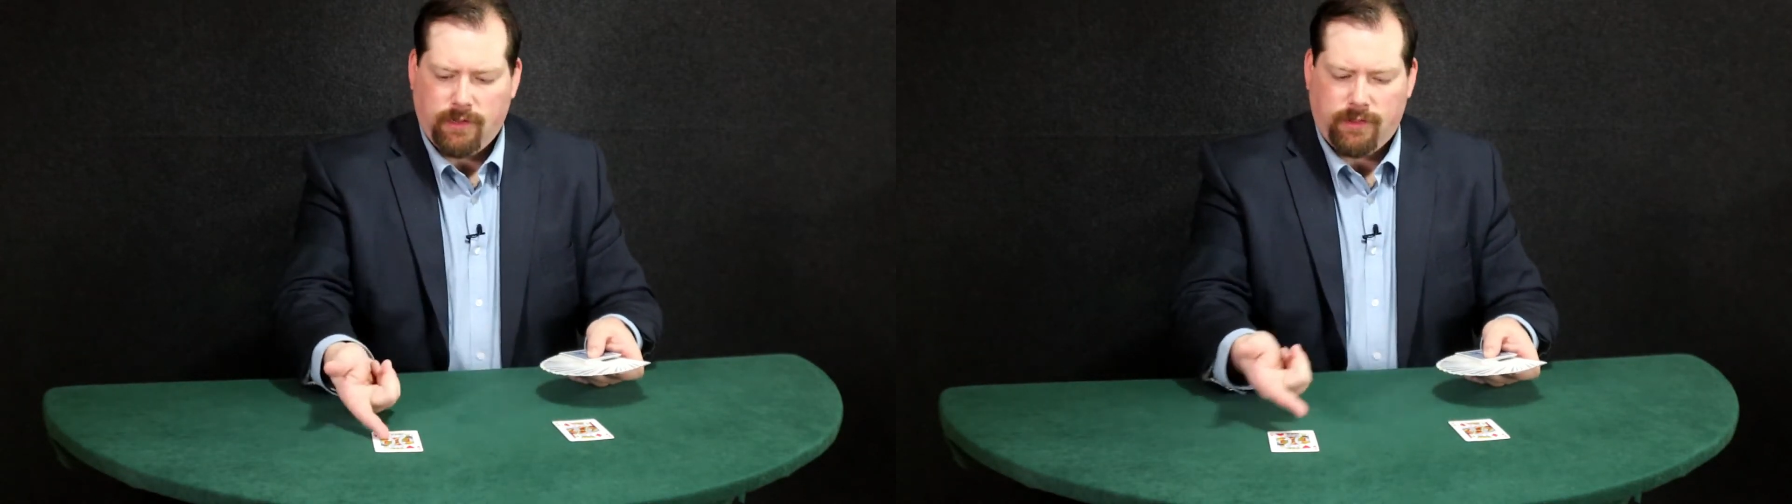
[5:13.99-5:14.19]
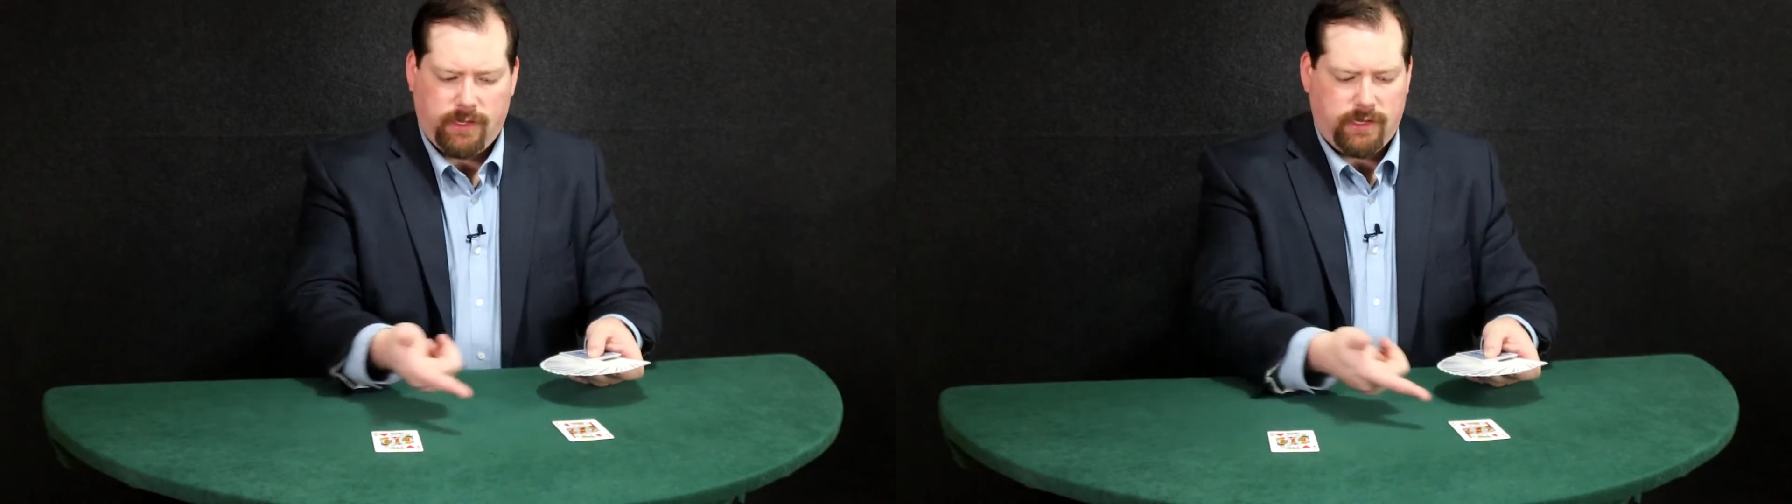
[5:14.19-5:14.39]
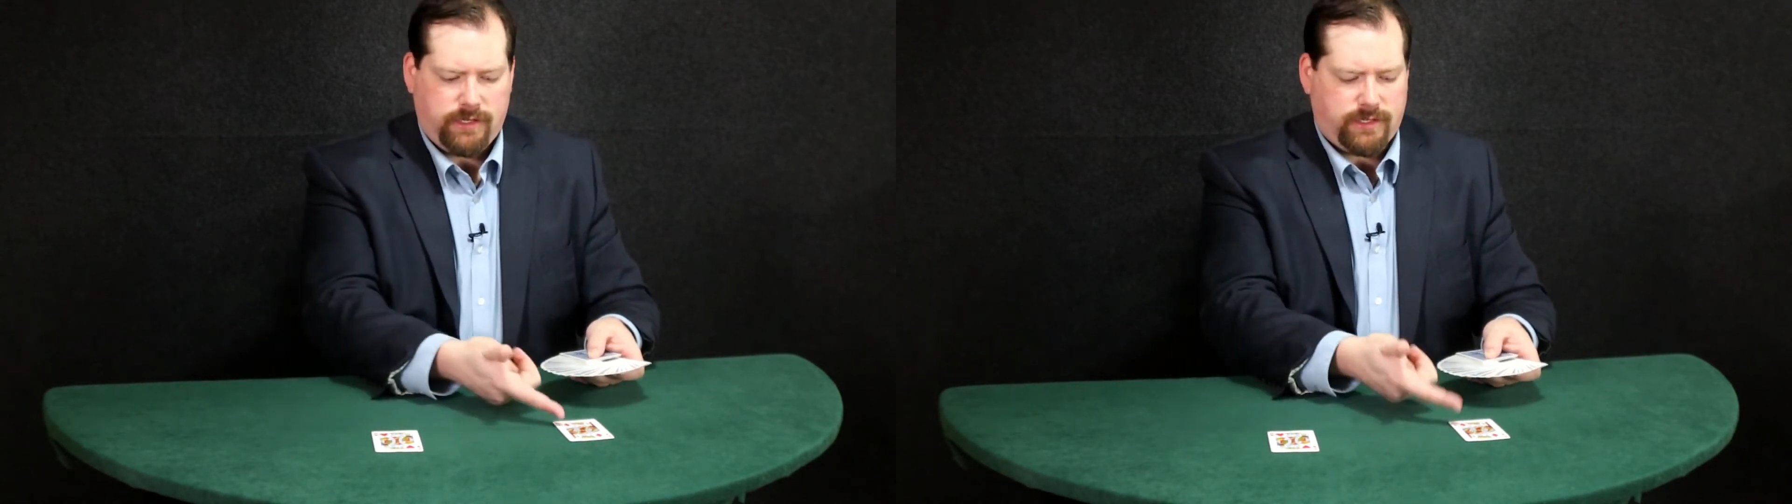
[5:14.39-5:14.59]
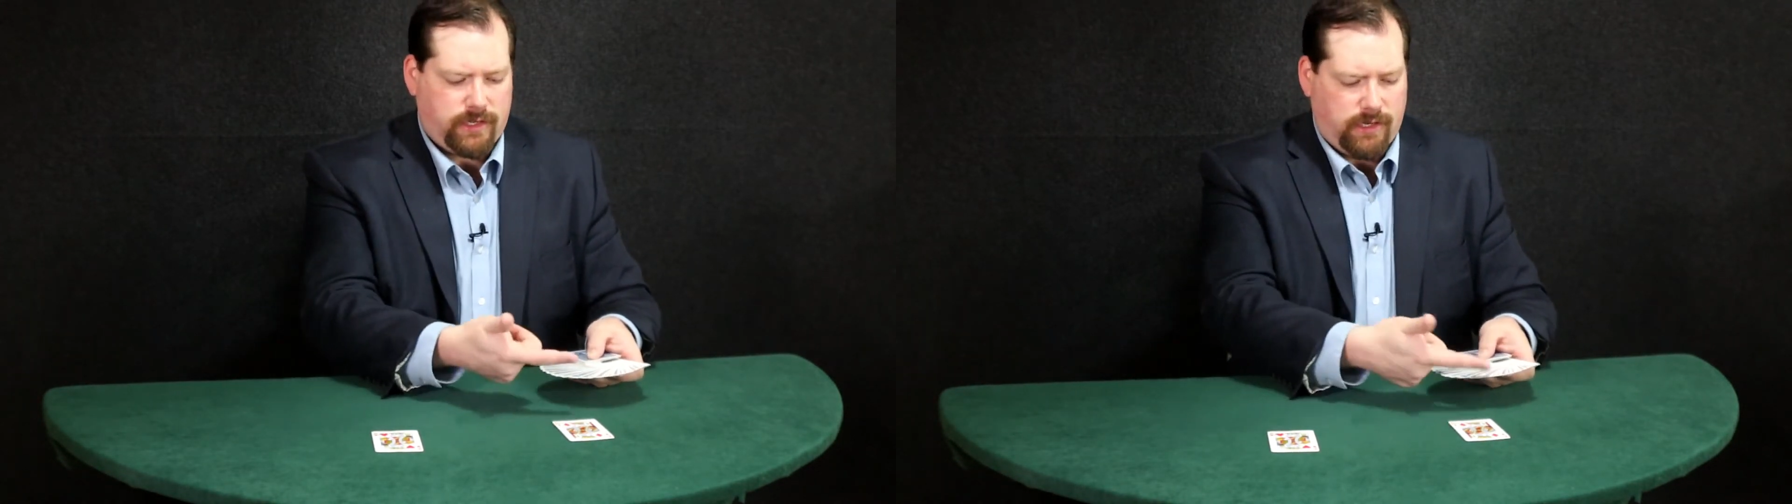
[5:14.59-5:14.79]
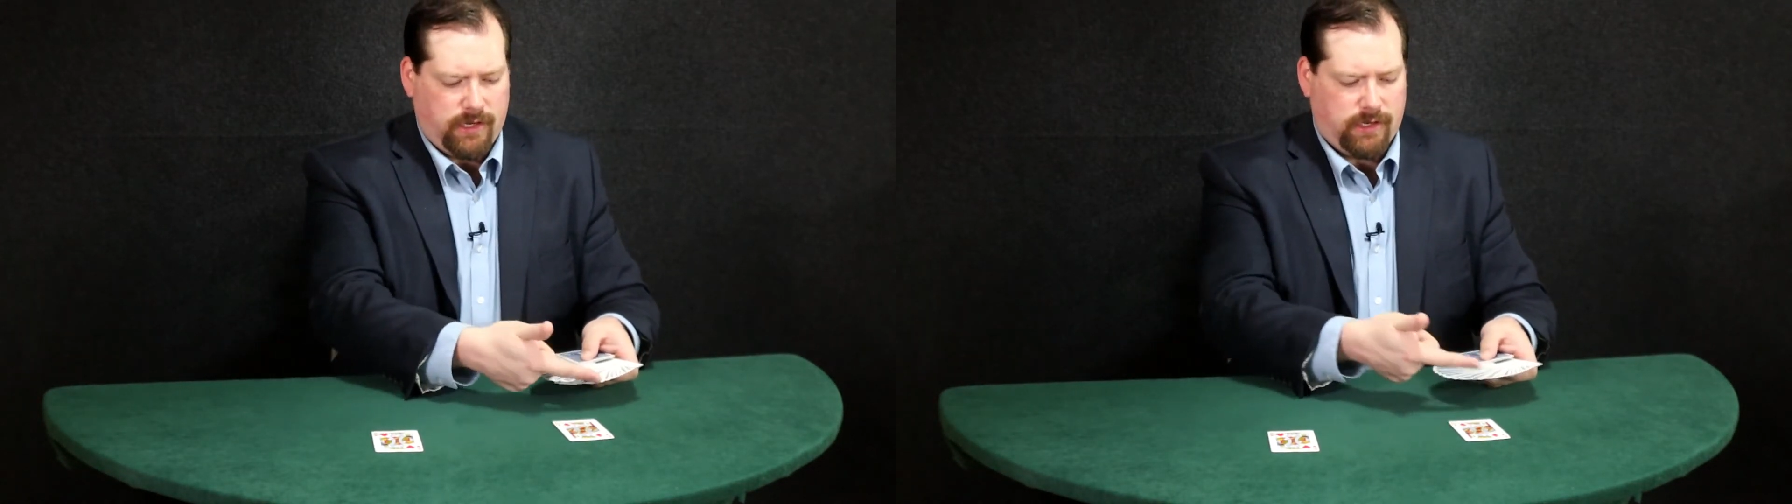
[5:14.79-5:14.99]
these
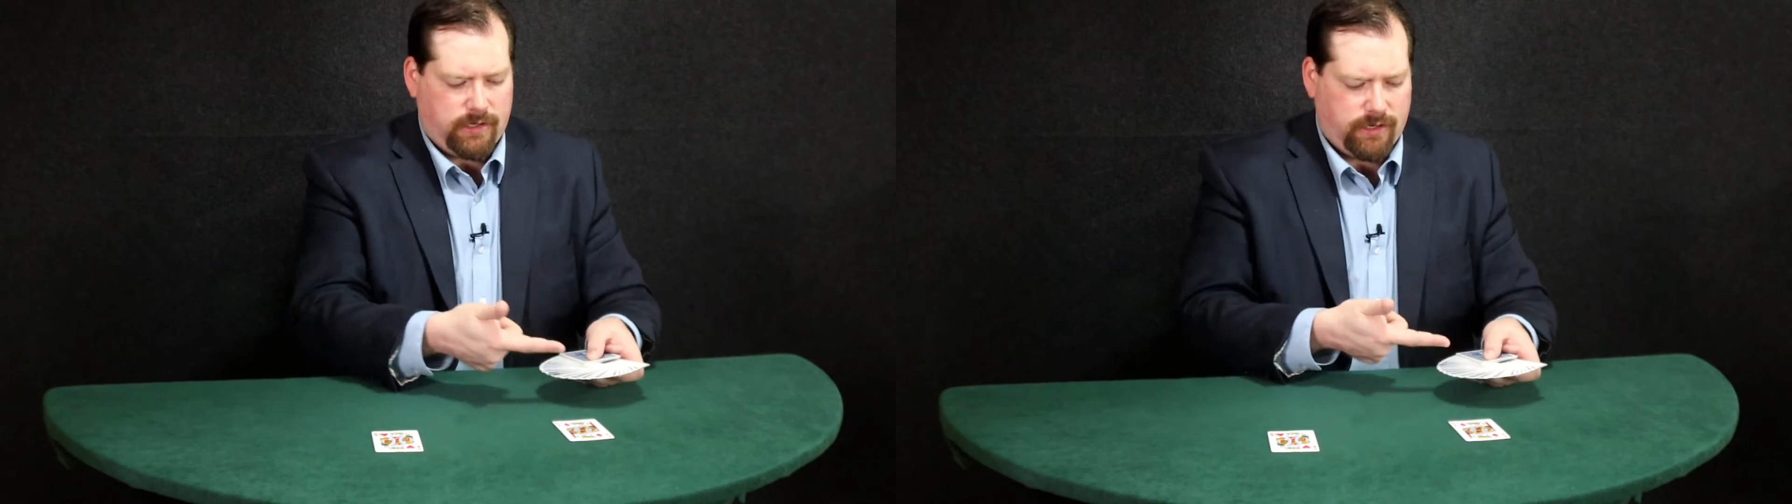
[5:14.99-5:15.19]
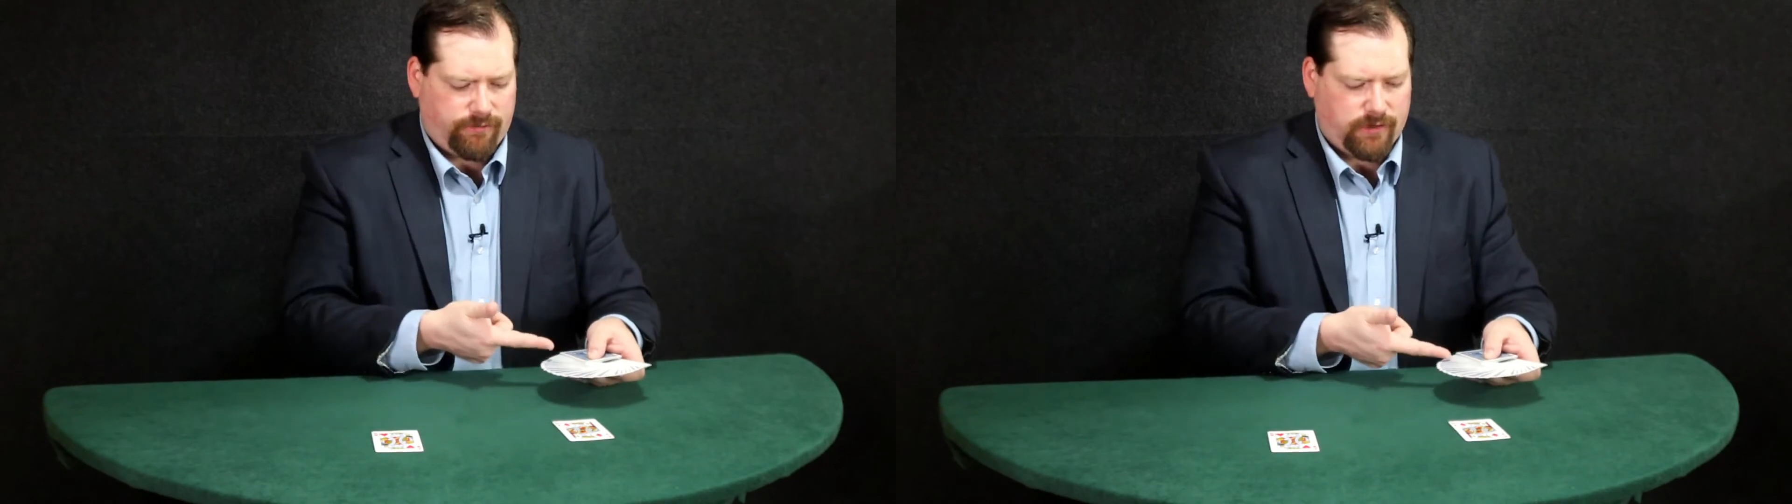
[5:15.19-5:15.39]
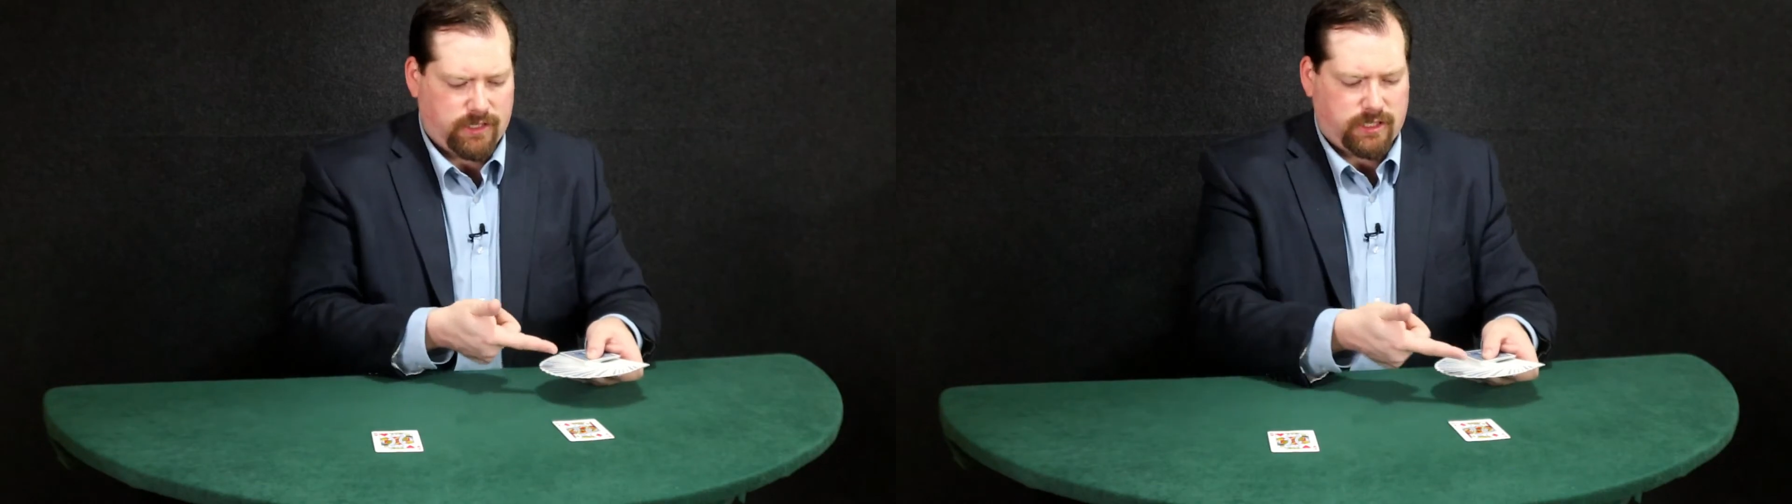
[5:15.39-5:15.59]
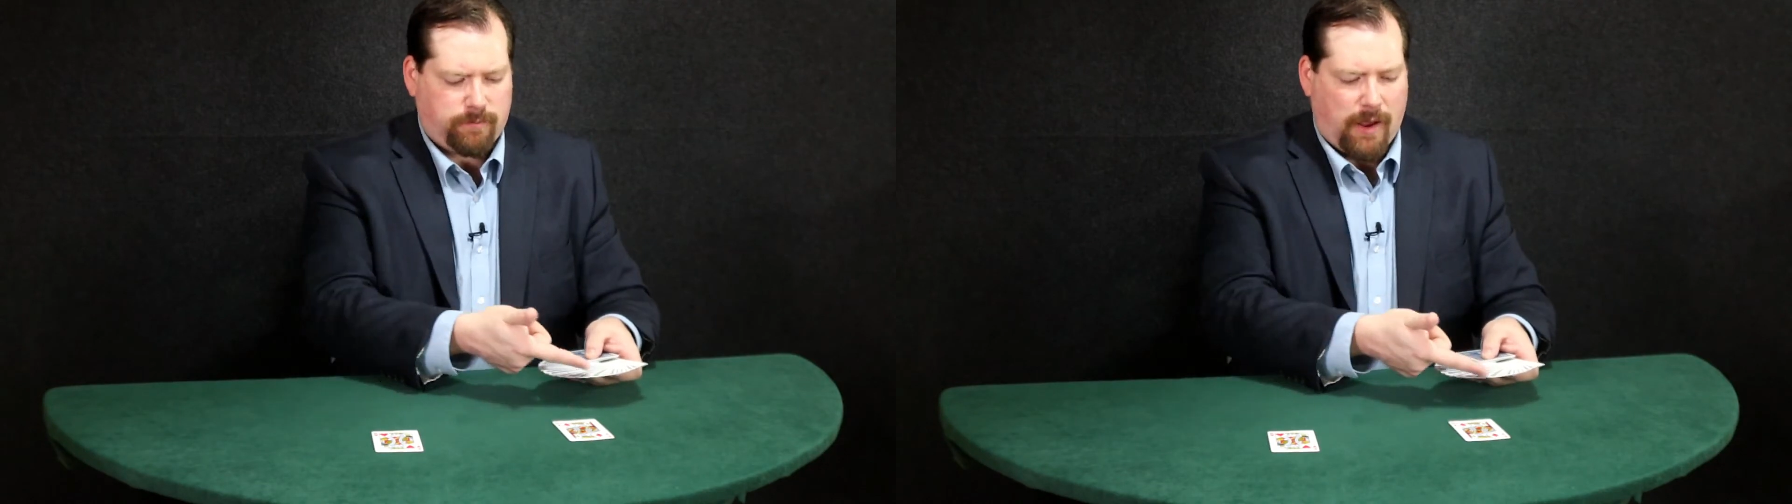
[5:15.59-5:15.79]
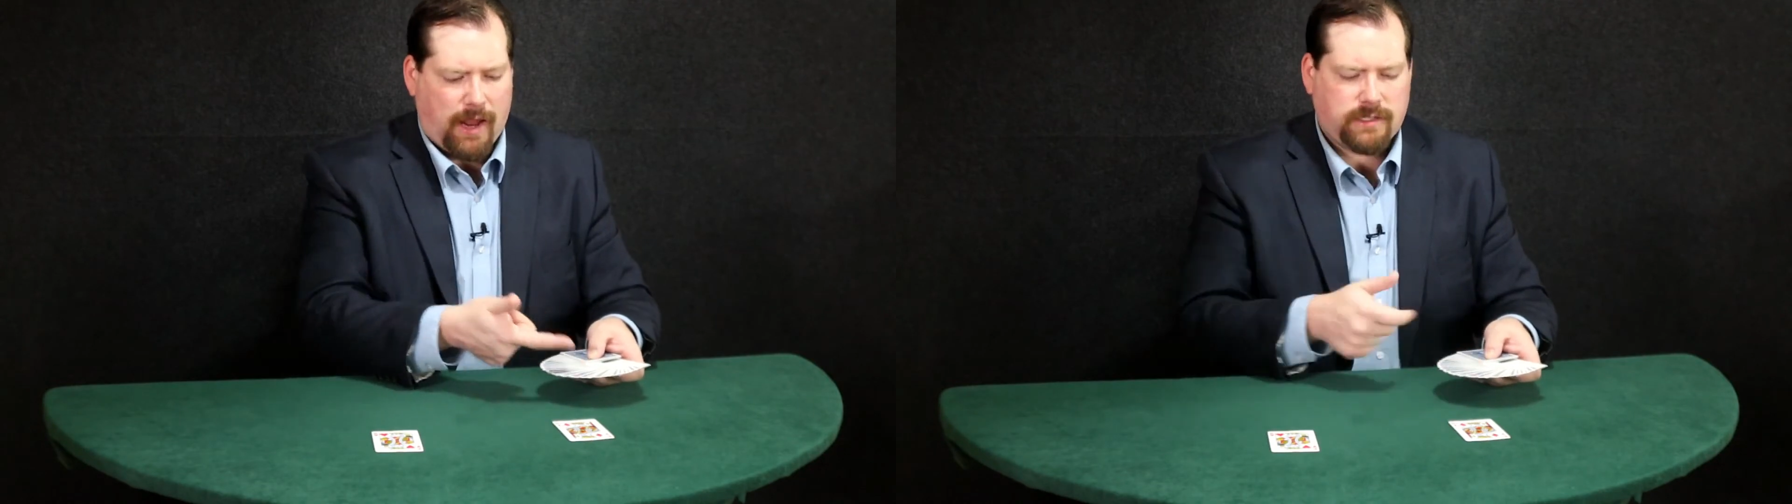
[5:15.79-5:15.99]
in different
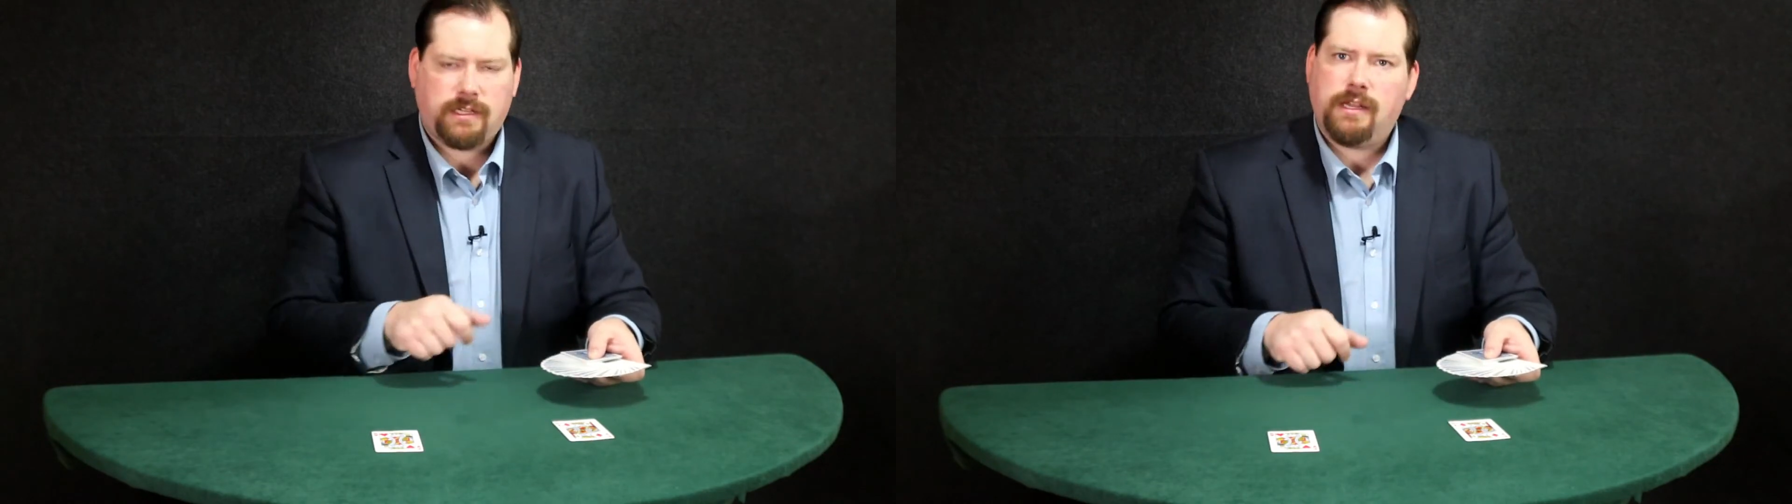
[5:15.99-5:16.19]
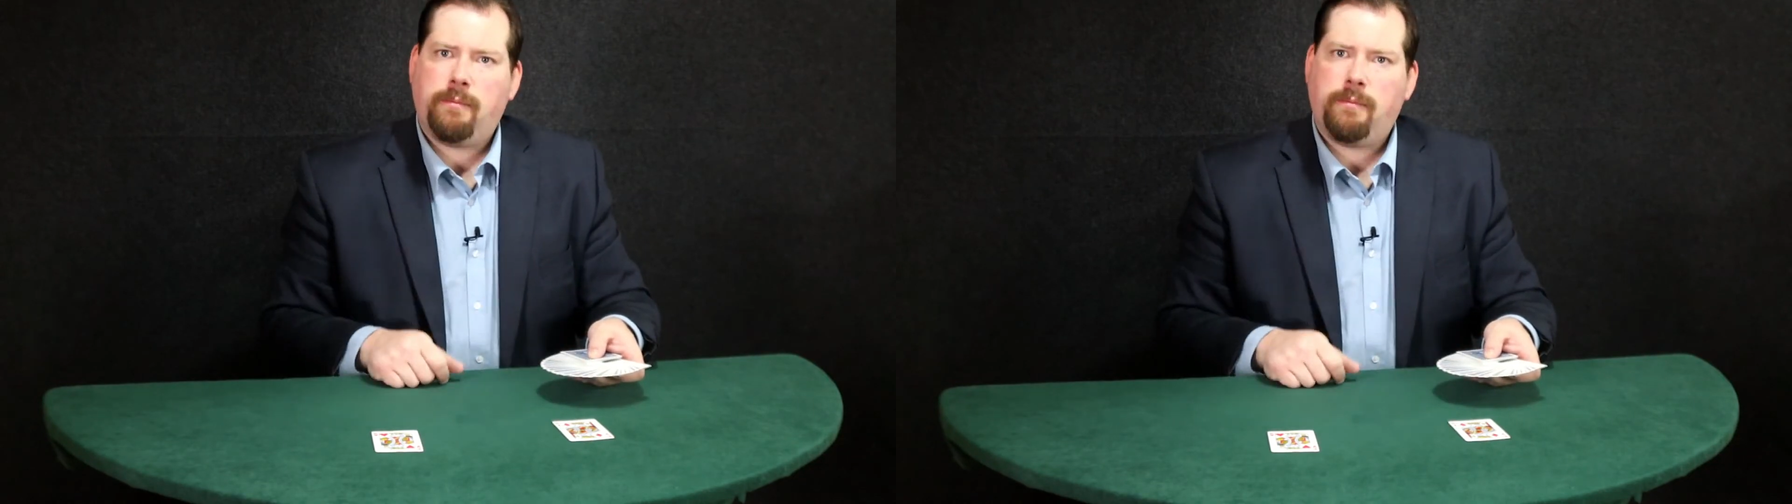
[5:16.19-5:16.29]
spots in the